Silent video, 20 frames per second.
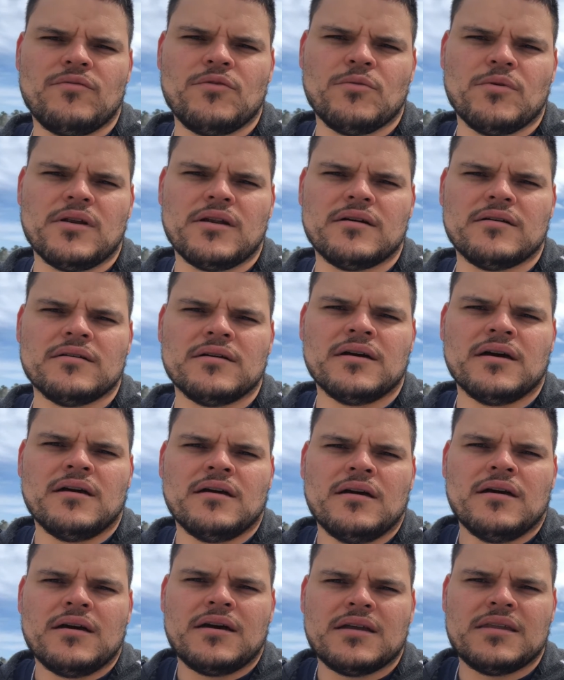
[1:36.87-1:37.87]
want to
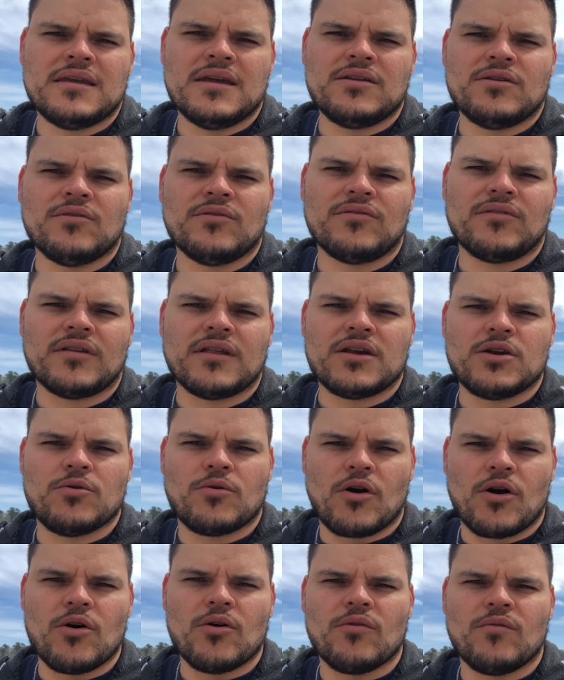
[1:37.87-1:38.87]
continuously
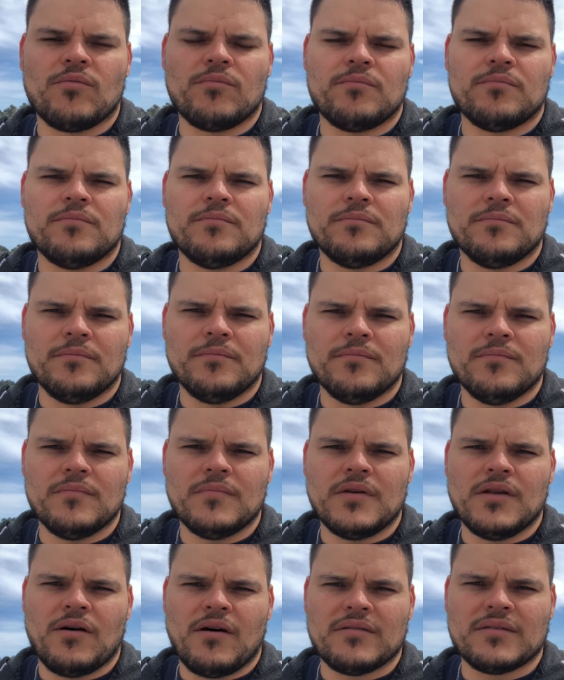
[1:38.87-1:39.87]
grow,
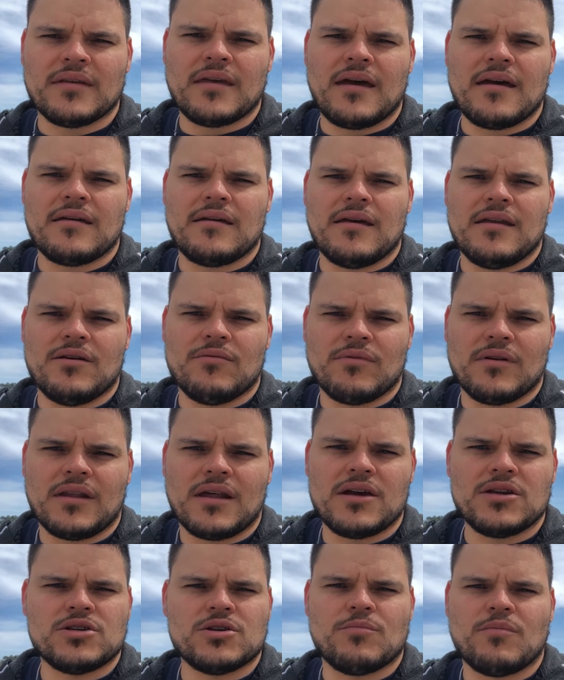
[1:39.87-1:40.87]
in a
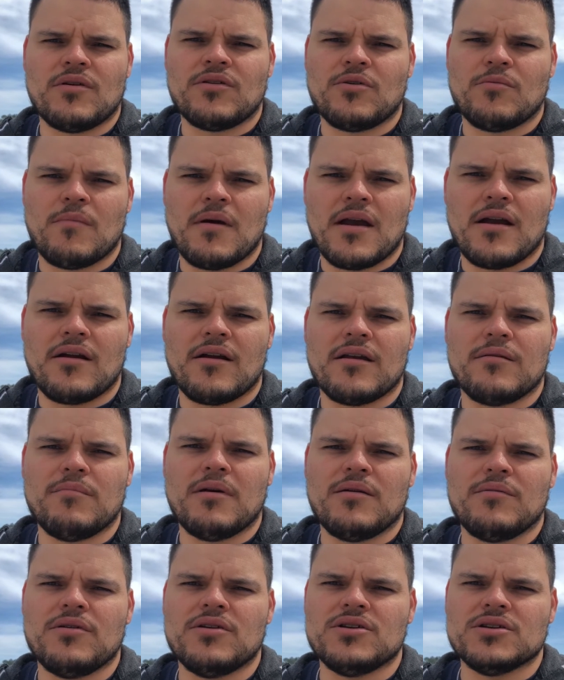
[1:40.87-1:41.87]
relationship, whether you're married,
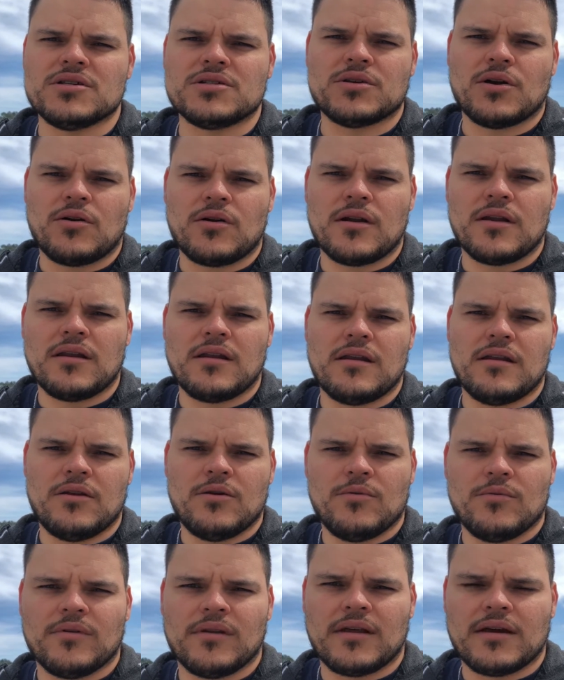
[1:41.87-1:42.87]
maybe you just started in a
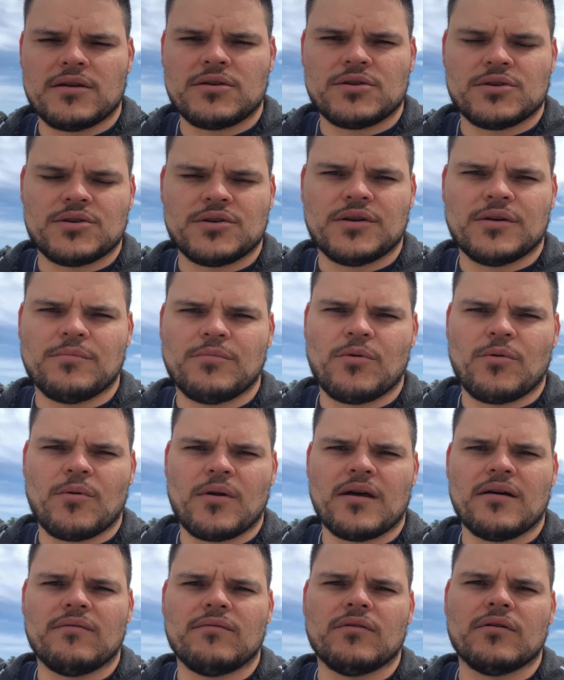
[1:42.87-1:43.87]
new relationship or
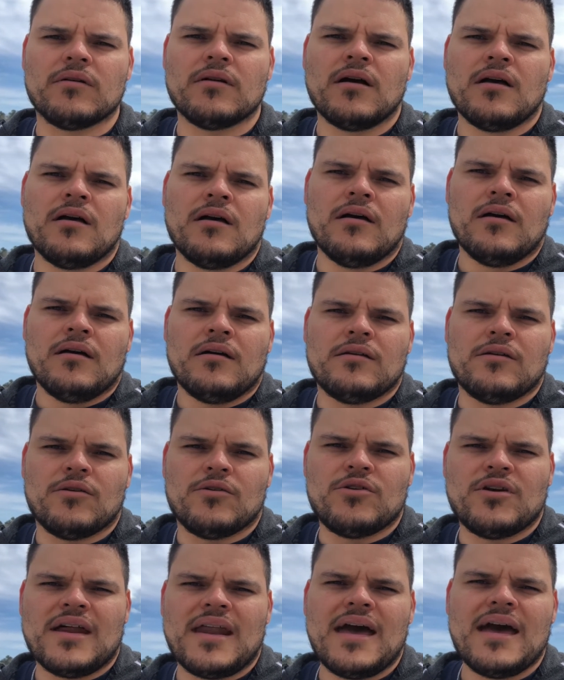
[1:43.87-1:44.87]
whatever,
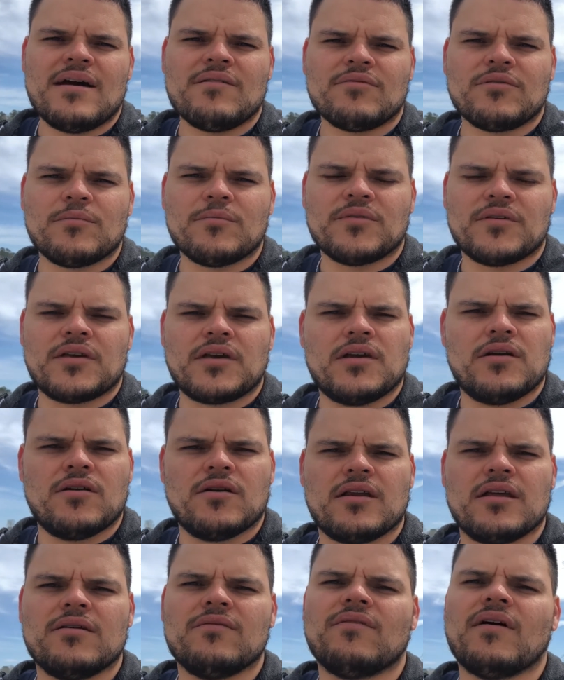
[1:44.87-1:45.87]
you gotta have some
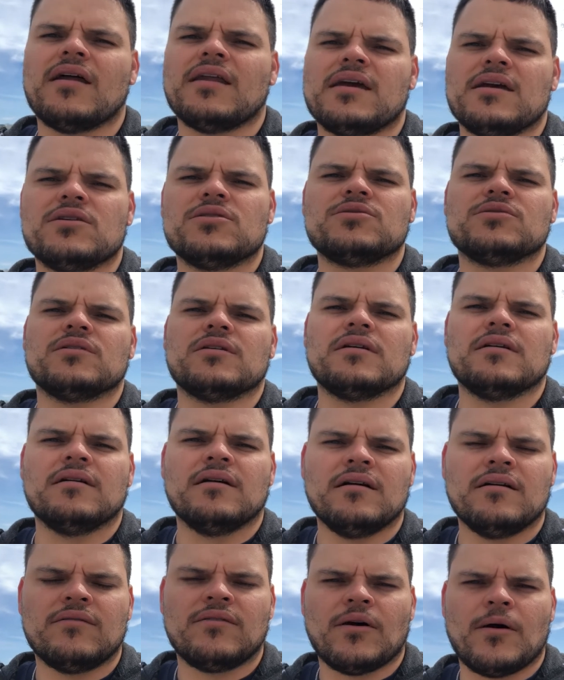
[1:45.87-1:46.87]
security financially.
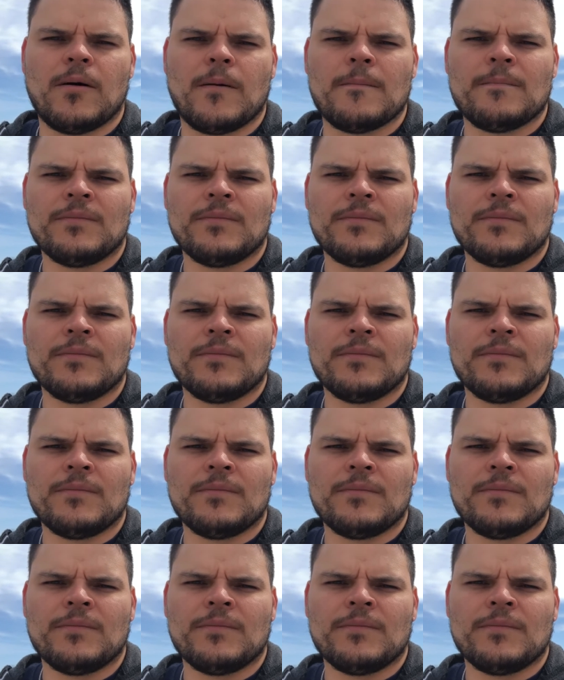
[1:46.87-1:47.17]
So,